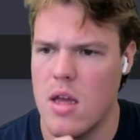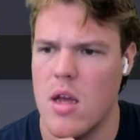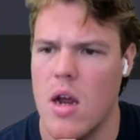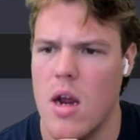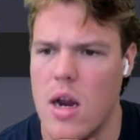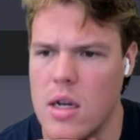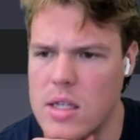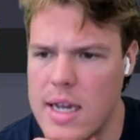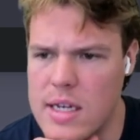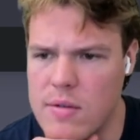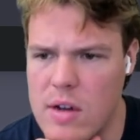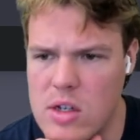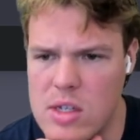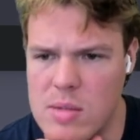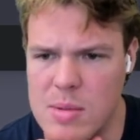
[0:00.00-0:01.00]
All right. Tax
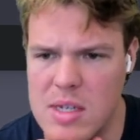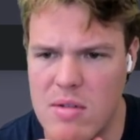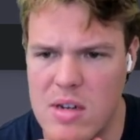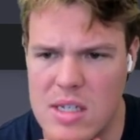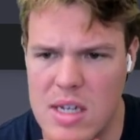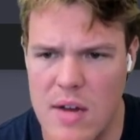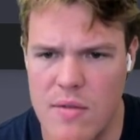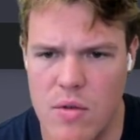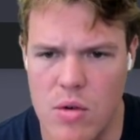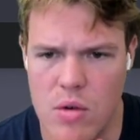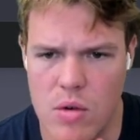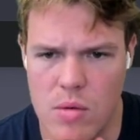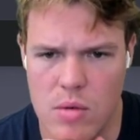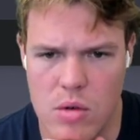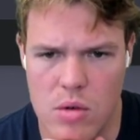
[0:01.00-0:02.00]
advice is specifically designed
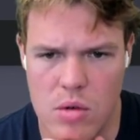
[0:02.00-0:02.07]
for,